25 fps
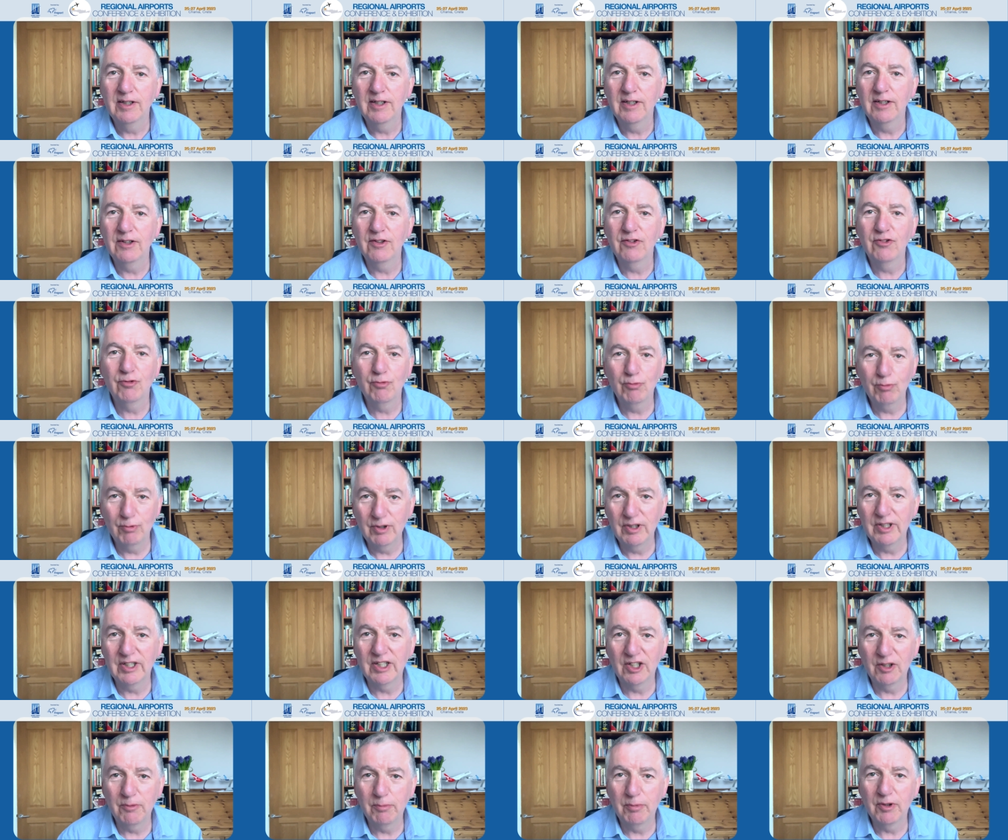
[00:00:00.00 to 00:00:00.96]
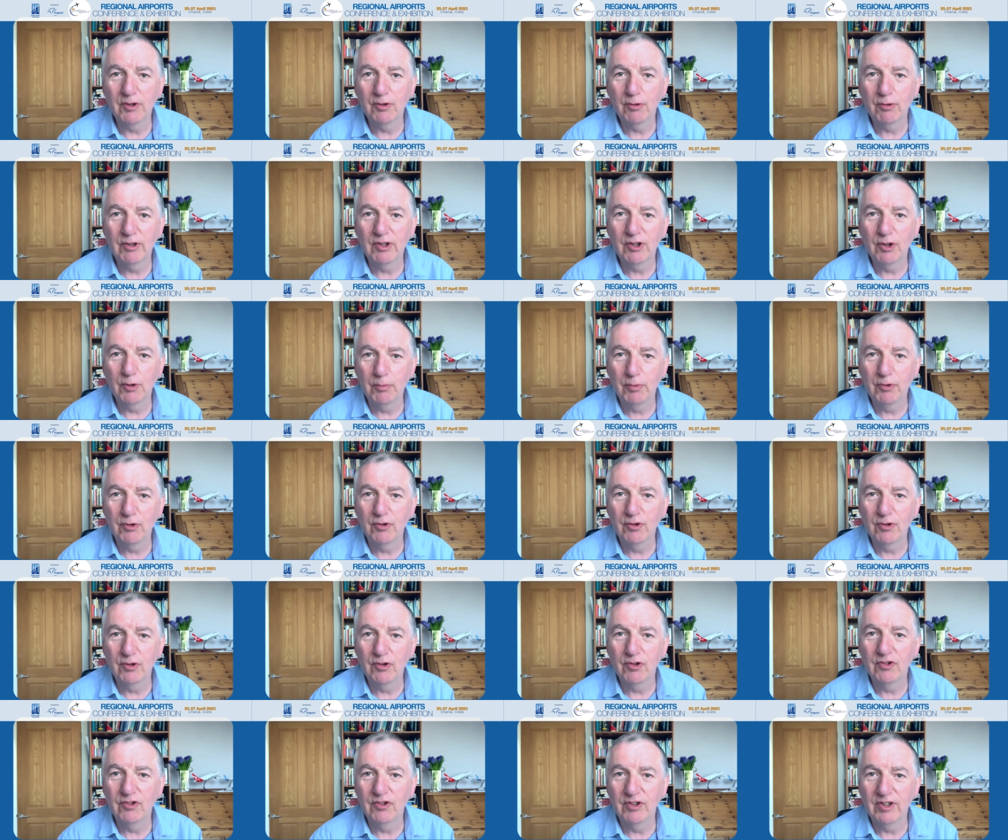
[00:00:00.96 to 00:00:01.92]
It's really going to be a great
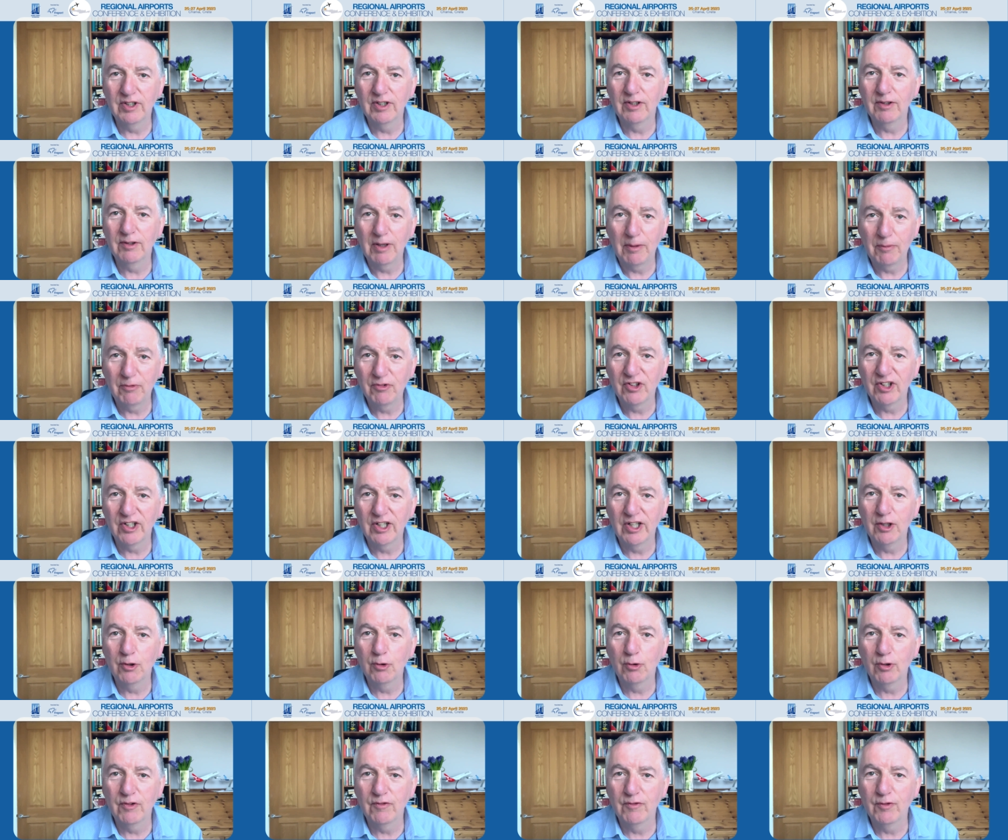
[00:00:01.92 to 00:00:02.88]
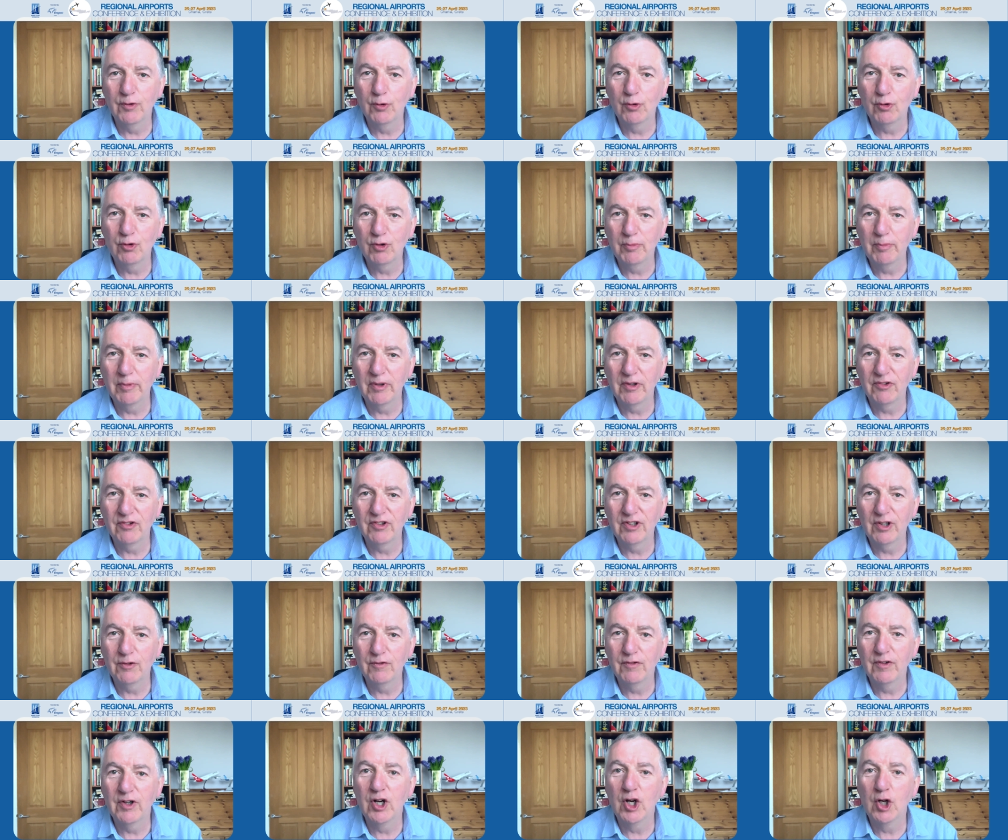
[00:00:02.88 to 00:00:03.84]
opportunity, and I'm certainly looking forward to it
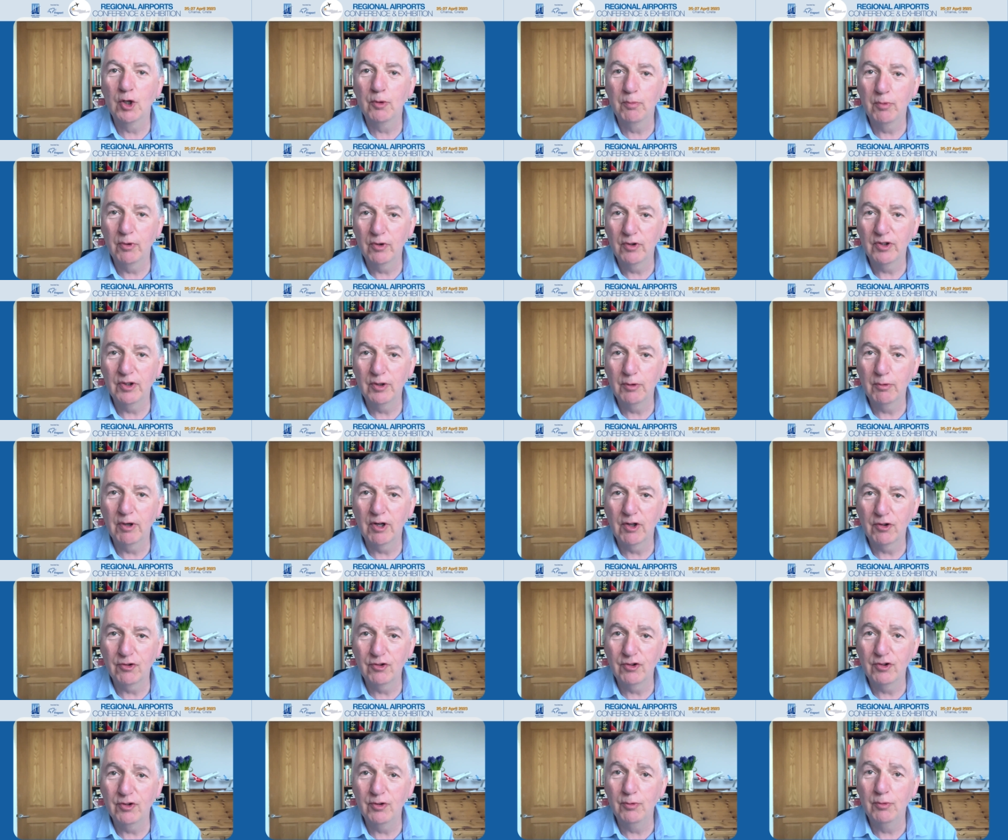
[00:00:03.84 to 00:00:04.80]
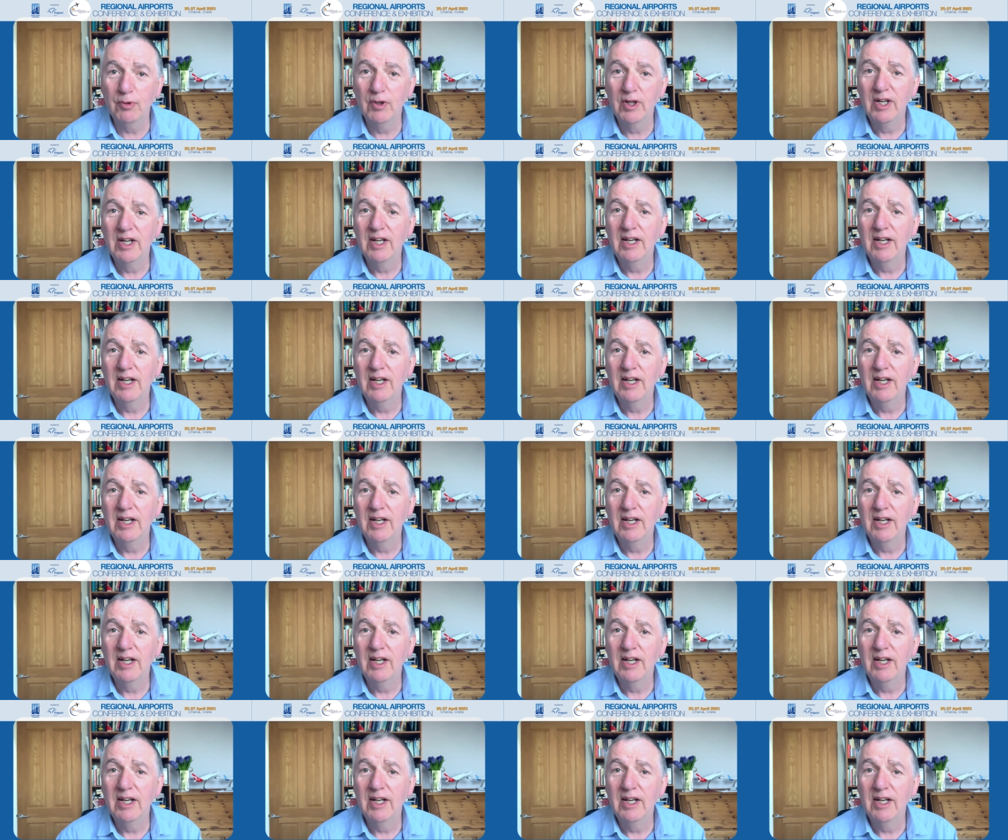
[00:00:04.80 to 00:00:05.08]
myself. I hope you are too.